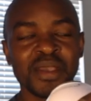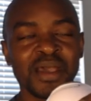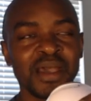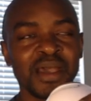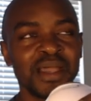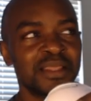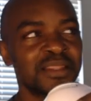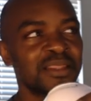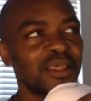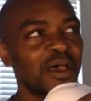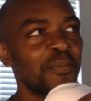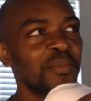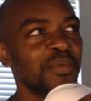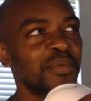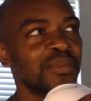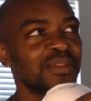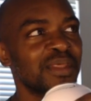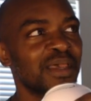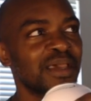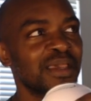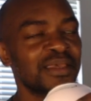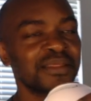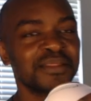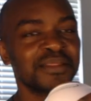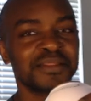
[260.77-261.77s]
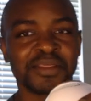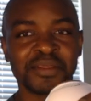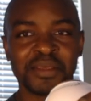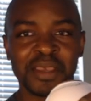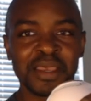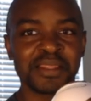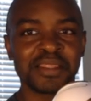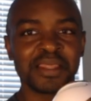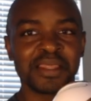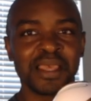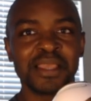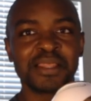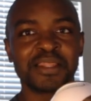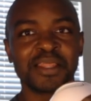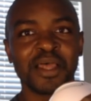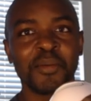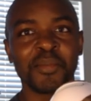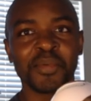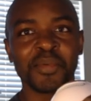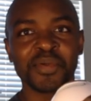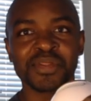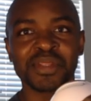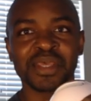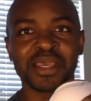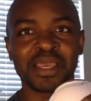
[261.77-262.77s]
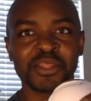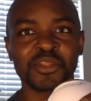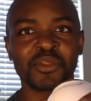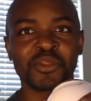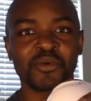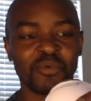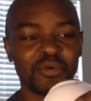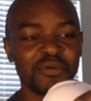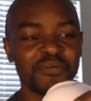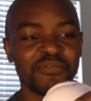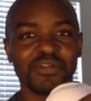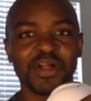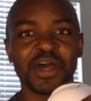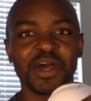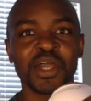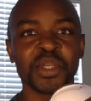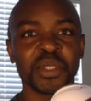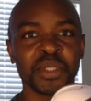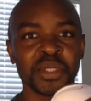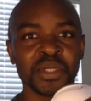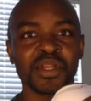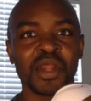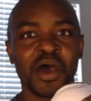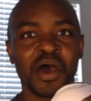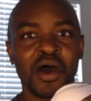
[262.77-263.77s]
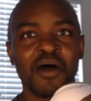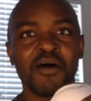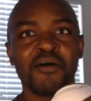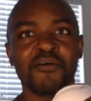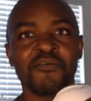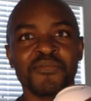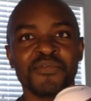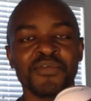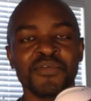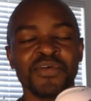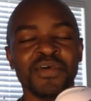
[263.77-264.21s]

It's almost like it's a reflection of